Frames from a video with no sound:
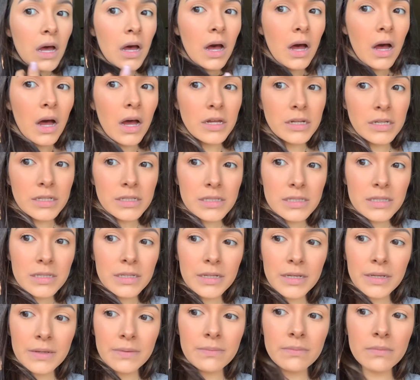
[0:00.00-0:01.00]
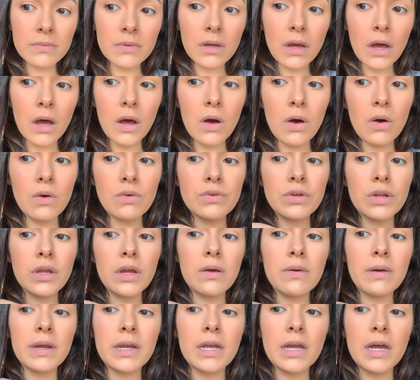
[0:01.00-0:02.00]
Honestly, oh
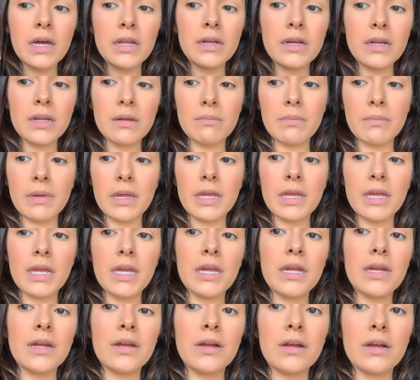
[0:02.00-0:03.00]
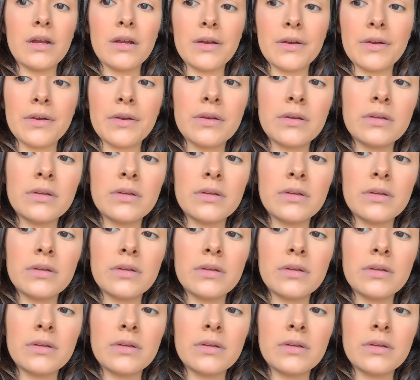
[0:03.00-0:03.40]
no, I got it in my hair.